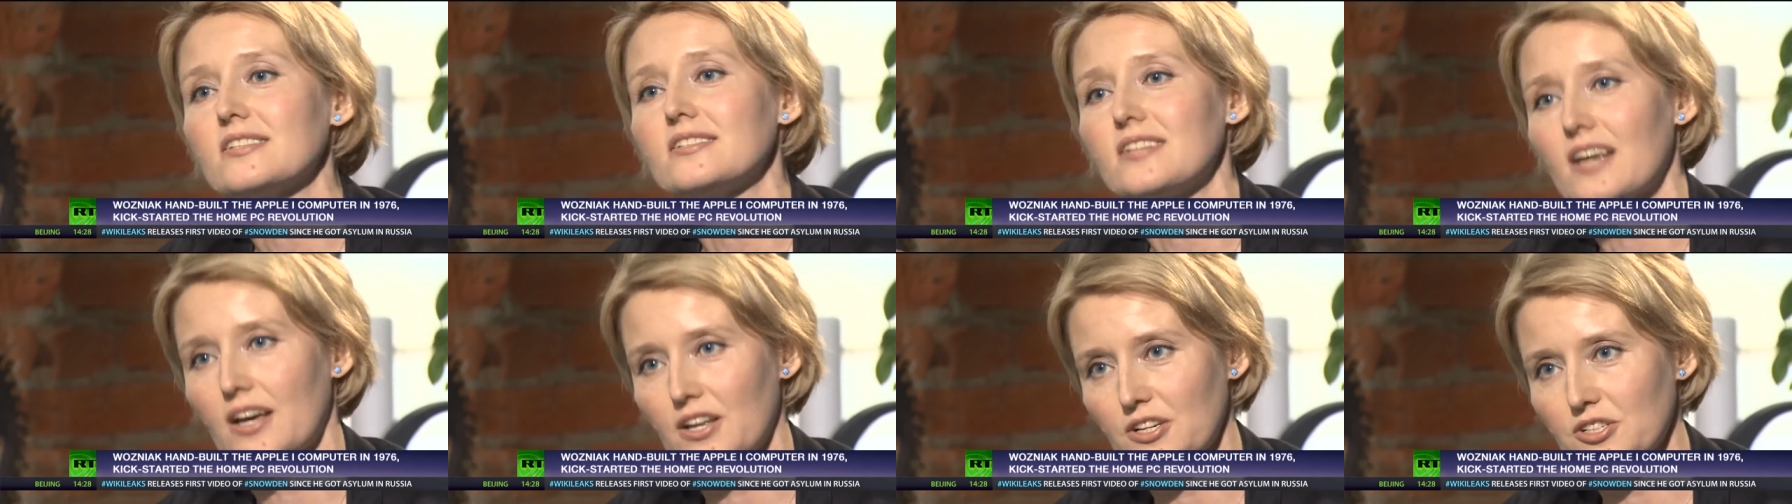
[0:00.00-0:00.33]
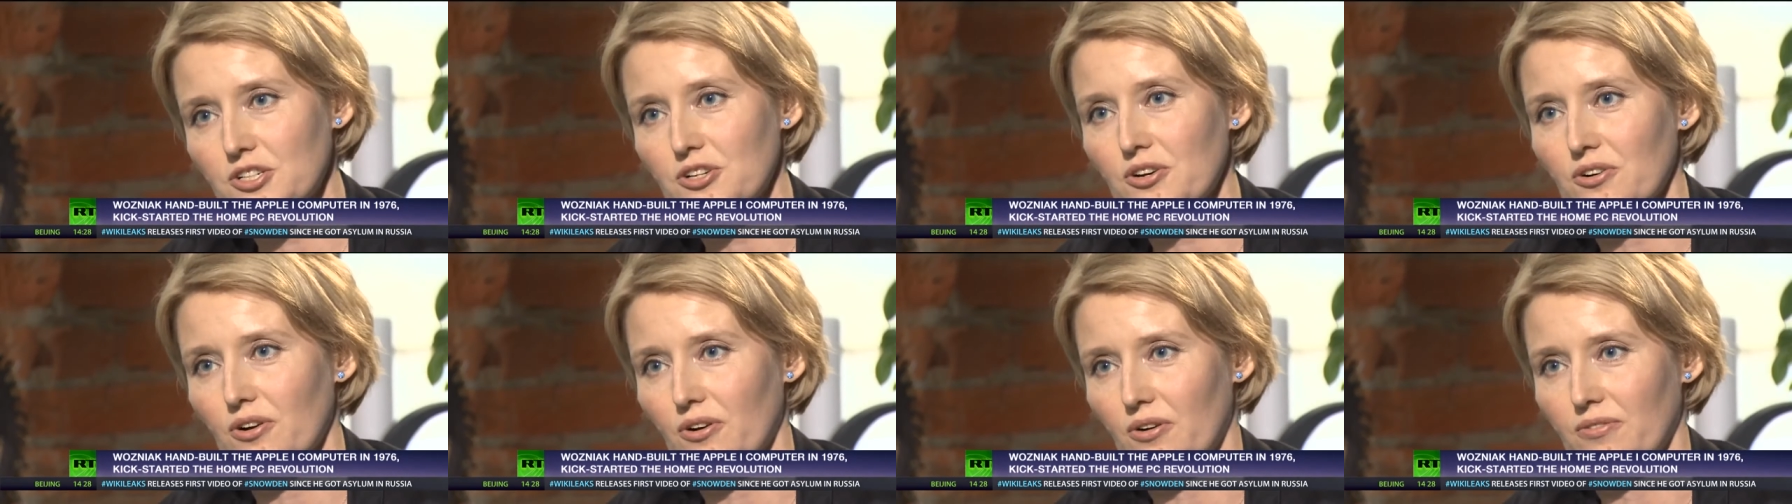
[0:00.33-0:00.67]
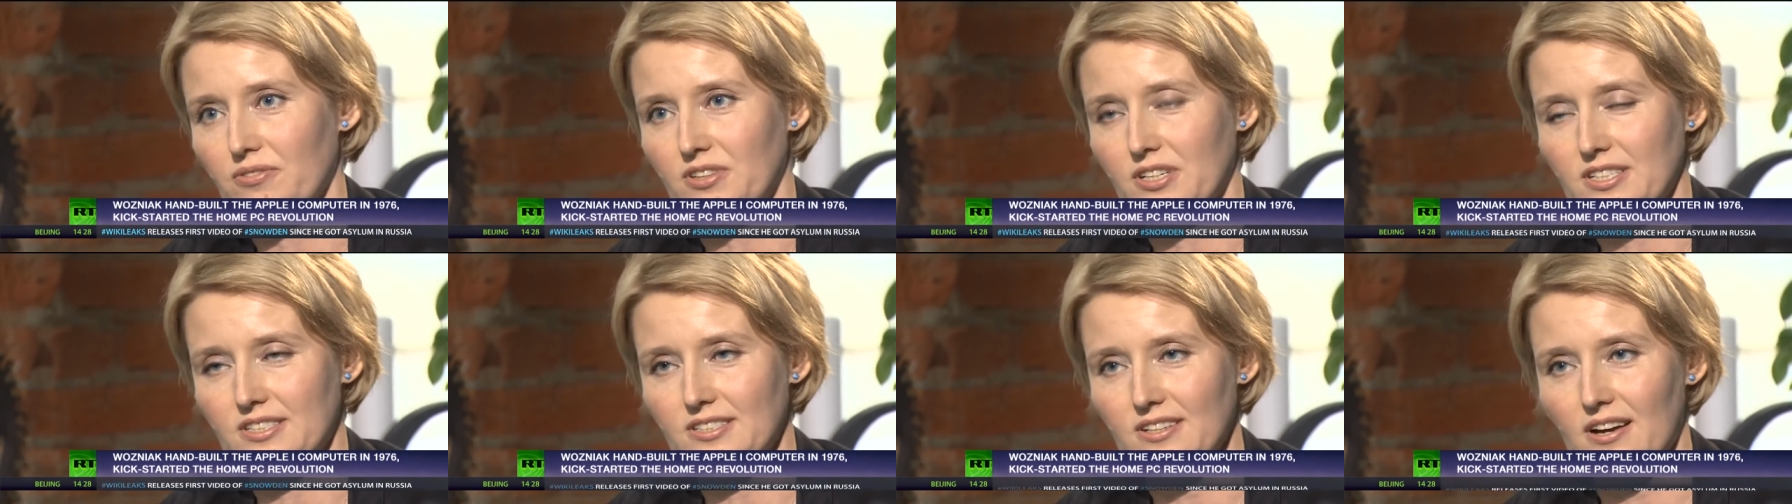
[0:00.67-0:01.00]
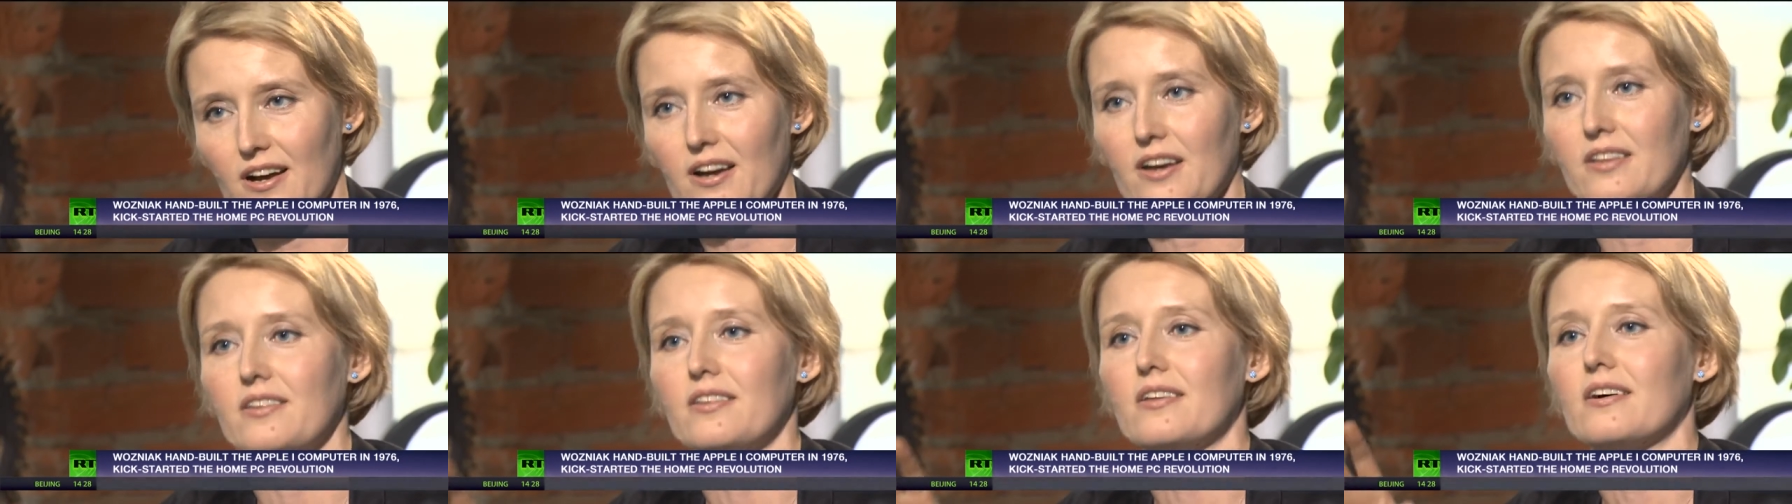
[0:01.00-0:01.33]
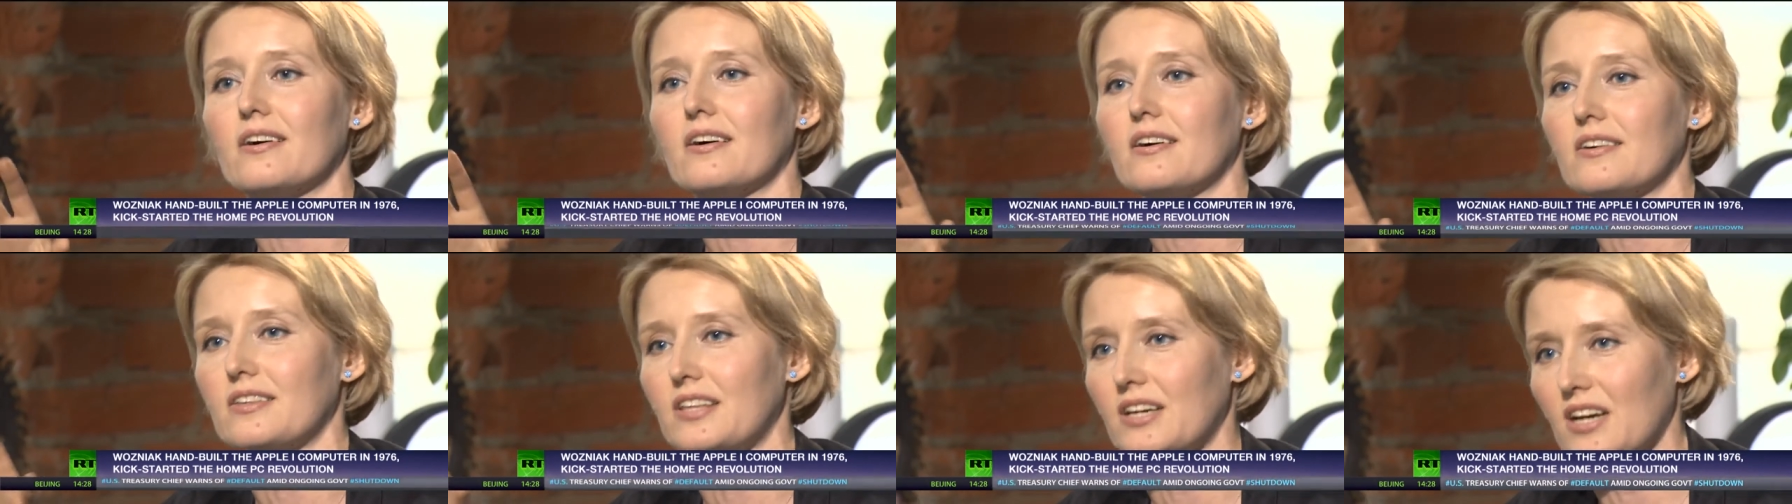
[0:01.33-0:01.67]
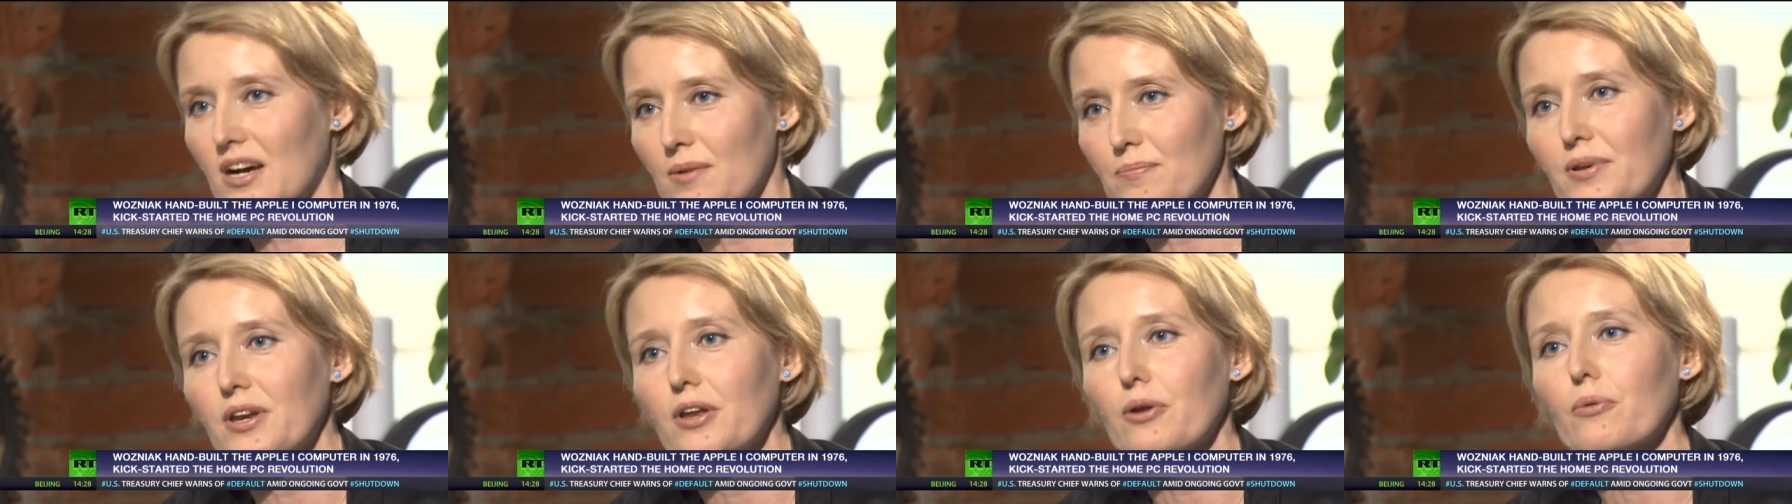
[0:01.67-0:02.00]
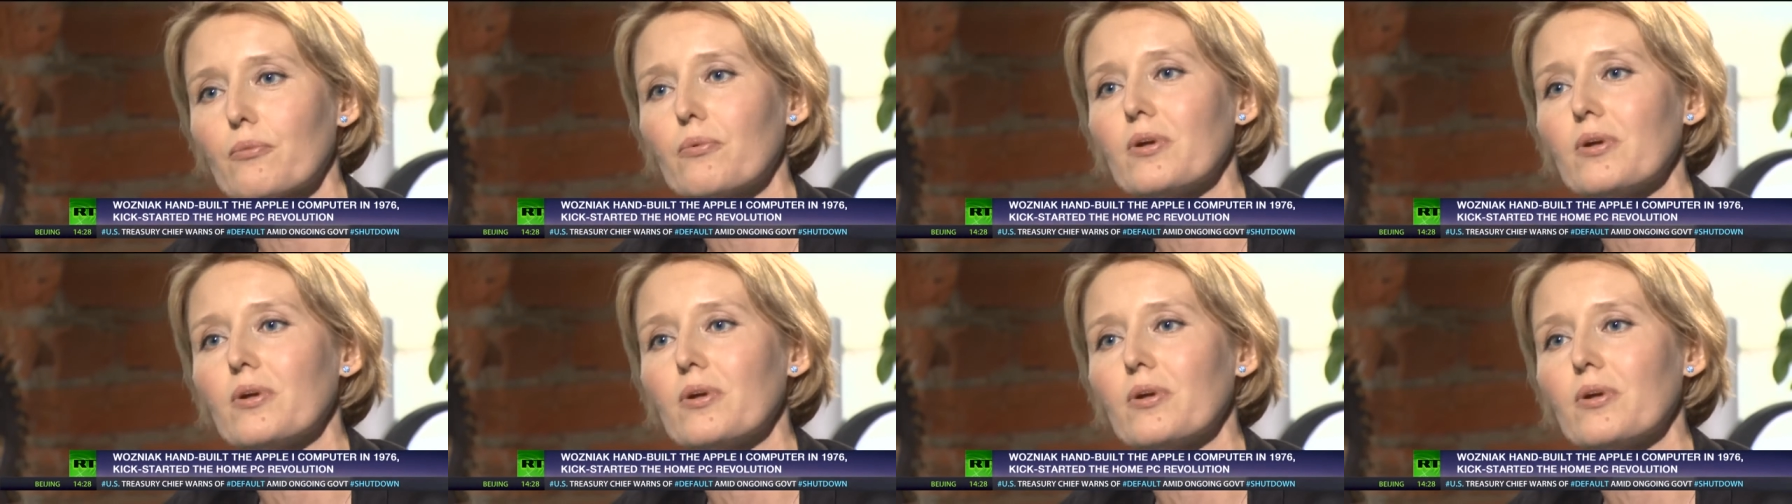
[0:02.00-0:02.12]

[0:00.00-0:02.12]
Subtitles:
center of the design. The company